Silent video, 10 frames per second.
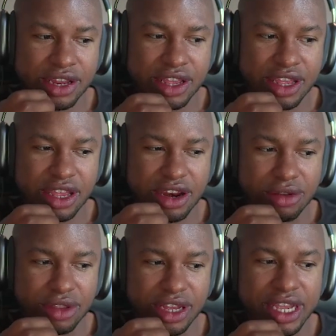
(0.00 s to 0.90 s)

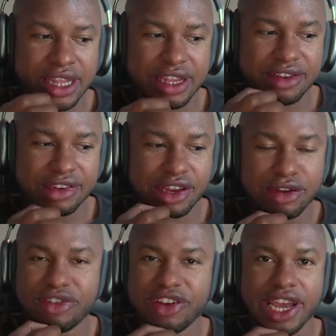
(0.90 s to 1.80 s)
look at this as a
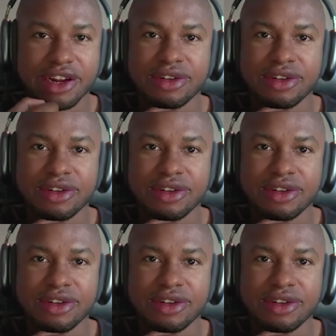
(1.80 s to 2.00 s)
new channel.